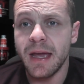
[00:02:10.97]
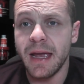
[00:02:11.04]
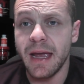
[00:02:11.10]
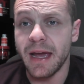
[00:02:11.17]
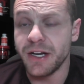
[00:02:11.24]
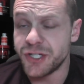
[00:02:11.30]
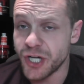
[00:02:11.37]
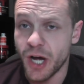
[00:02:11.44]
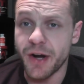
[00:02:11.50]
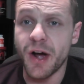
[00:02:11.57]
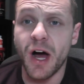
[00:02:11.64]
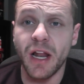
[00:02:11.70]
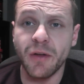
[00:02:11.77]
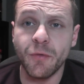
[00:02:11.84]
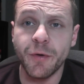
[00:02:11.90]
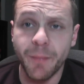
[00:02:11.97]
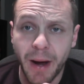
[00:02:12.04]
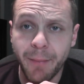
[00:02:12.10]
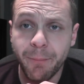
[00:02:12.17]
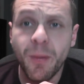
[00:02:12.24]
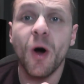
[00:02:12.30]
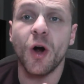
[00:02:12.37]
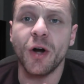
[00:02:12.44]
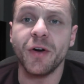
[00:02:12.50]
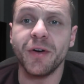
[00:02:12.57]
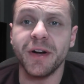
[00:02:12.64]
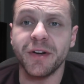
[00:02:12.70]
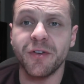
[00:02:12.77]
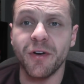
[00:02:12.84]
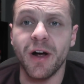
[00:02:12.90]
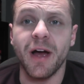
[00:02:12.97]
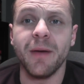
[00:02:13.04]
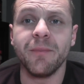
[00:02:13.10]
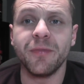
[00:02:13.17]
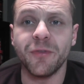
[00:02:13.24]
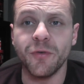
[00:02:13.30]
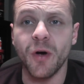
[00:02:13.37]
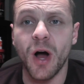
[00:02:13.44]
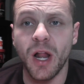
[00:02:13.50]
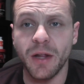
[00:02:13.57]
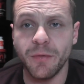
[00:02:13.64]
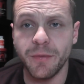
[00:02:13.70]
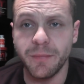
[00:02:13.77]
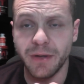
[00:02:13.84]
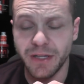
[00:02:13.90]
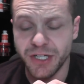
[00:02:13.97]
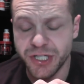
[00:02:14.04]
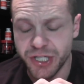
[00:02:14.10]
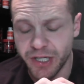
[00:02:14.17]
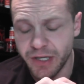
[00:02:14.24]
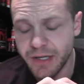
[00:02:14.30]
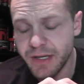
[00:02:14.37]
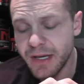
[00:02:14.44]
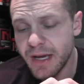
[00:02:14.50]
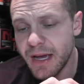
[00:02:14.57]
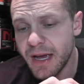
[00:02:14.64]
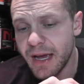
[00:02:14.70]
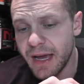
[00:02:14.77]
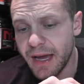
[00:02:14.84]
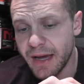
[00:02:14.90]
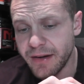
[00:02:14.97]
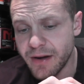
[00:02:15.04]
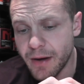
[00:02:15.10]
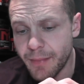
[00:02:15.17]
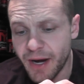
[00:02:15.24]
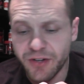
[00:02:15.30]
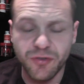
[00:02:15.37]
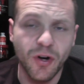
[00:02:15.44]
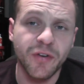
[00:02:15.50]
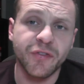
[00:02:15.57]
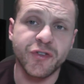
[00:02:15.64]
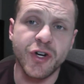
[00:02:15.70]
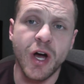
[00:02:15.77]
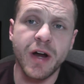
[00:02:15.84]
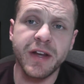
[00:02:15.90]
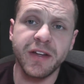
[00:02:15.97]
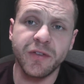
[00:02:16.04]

and John Hollywood, my partner in crime through Hollywood Militia, and um, I trust John.